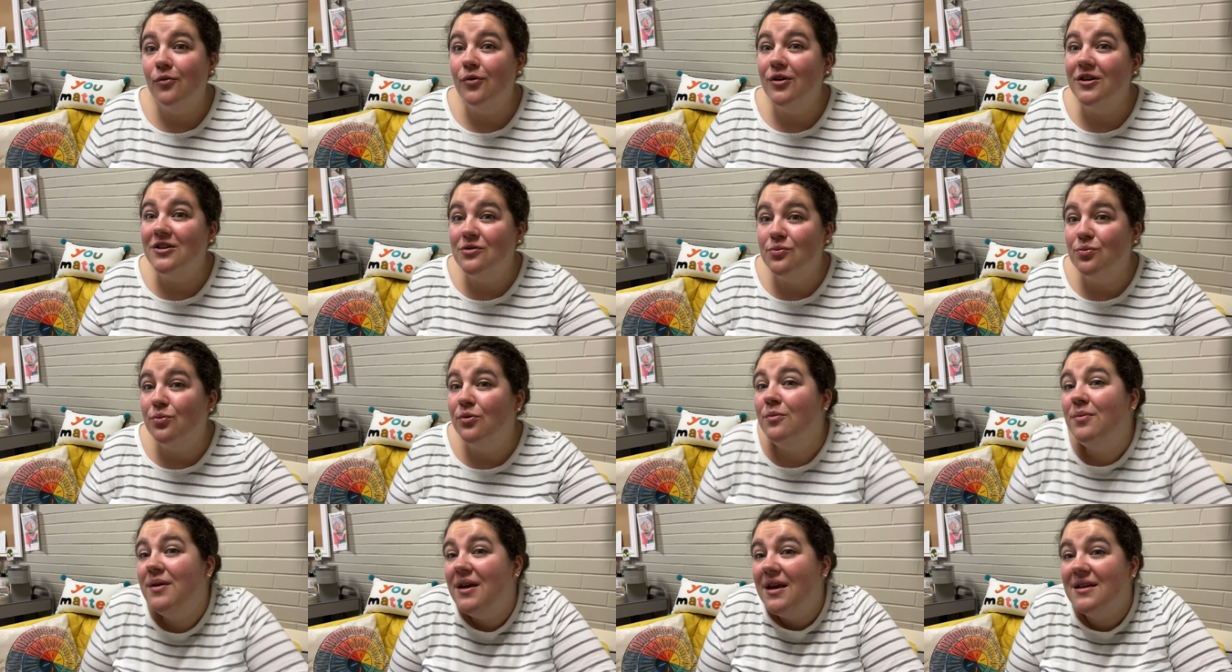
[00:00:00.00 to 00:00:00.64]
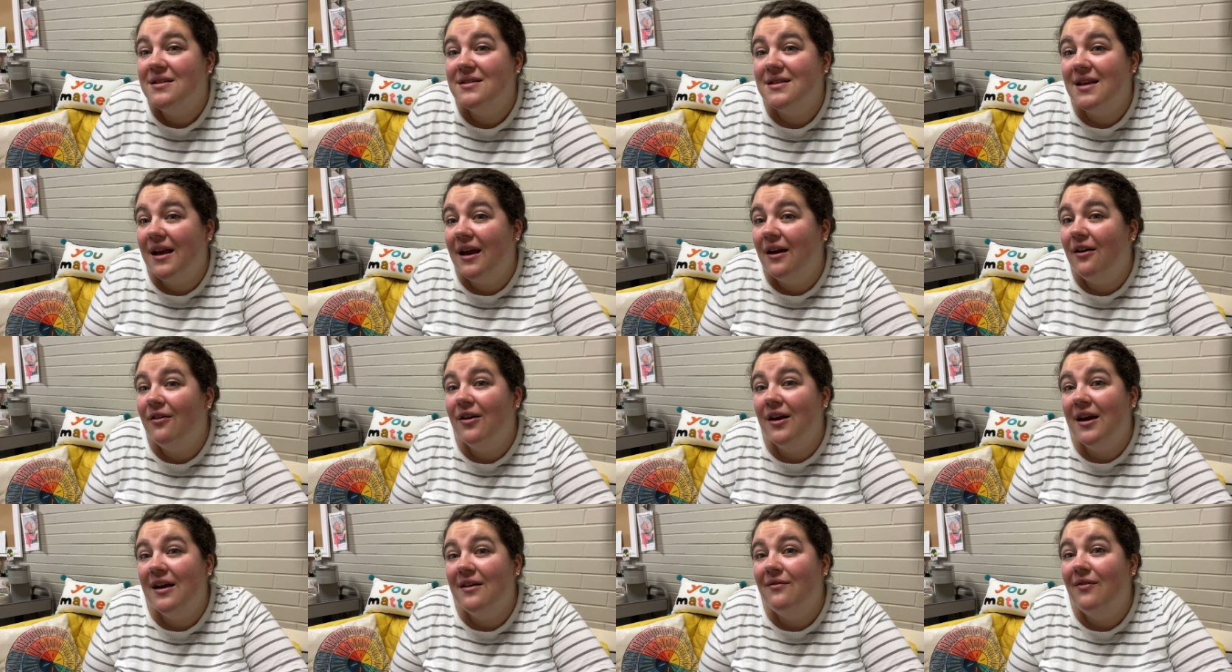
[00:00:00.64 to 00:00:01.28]
which will be a
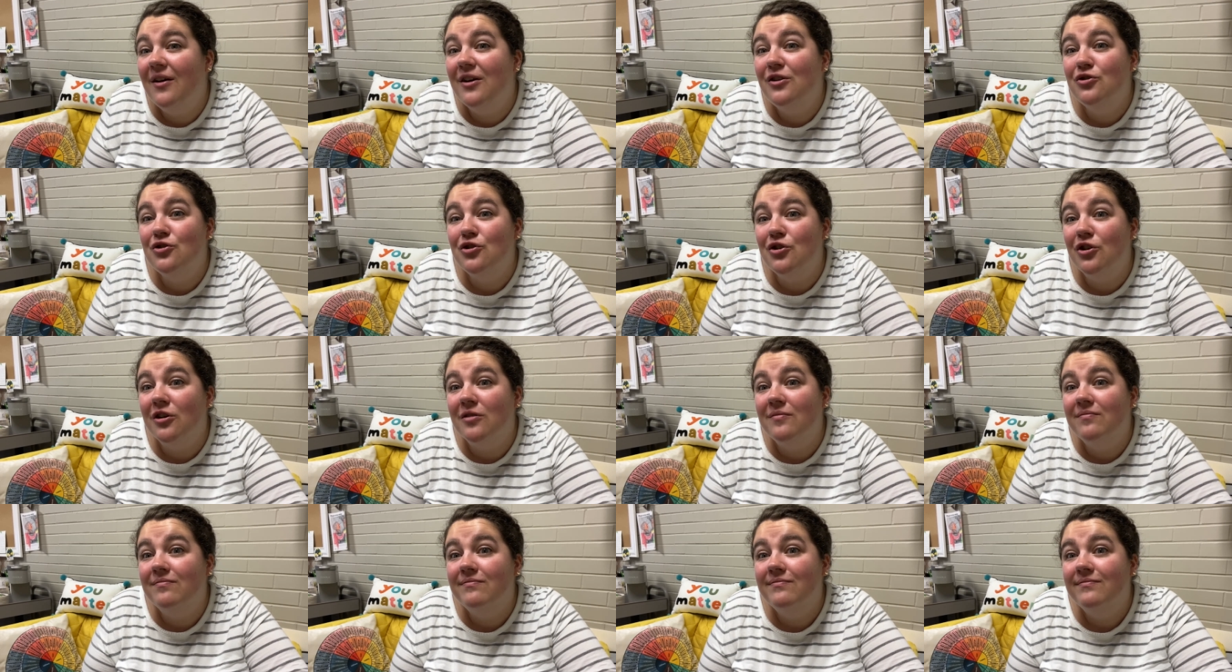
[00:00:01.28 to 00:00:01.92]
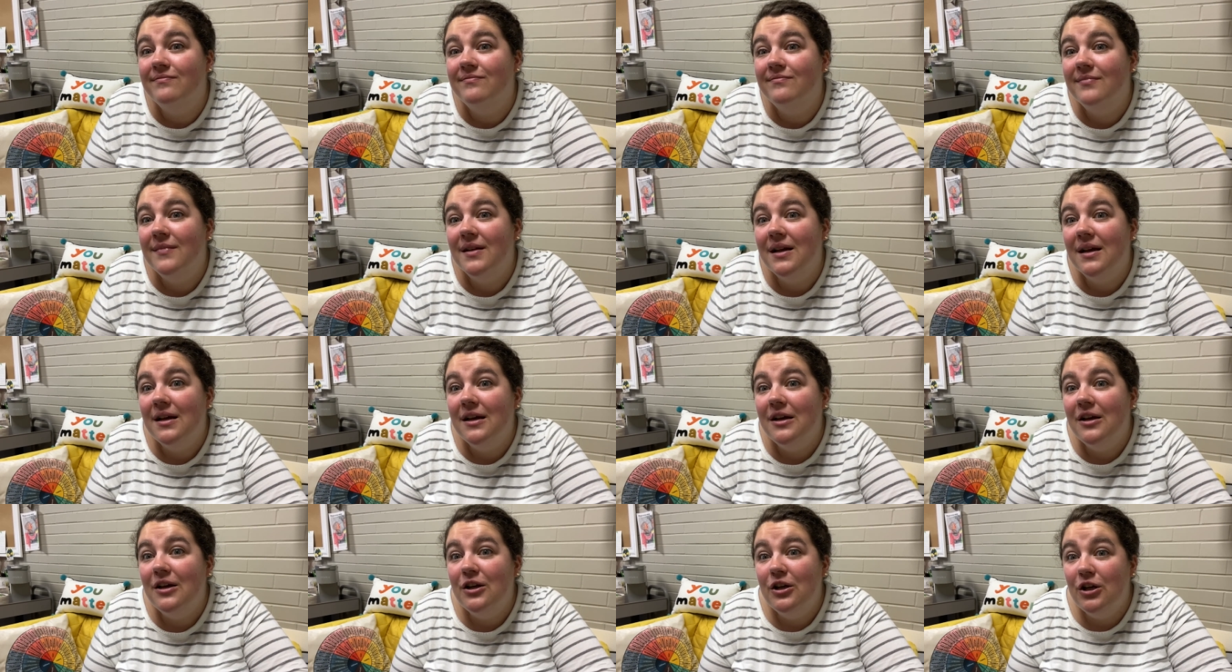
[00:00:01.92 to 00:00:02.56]
scary adventure,
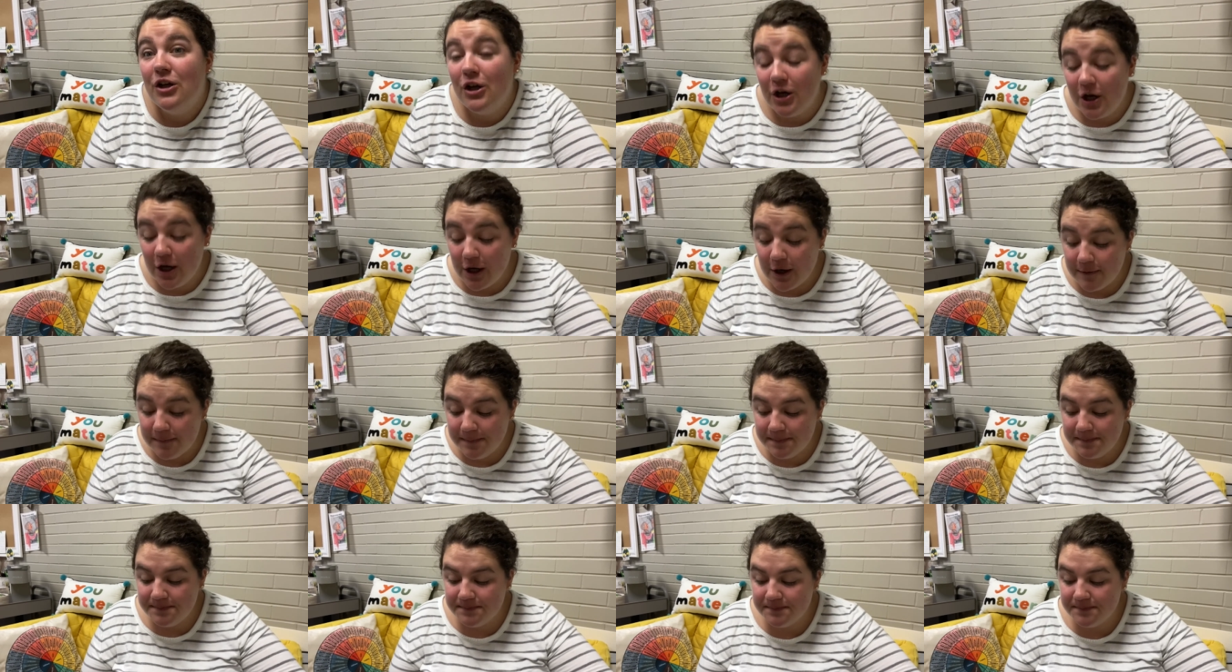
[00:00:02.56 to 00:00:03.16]
you know?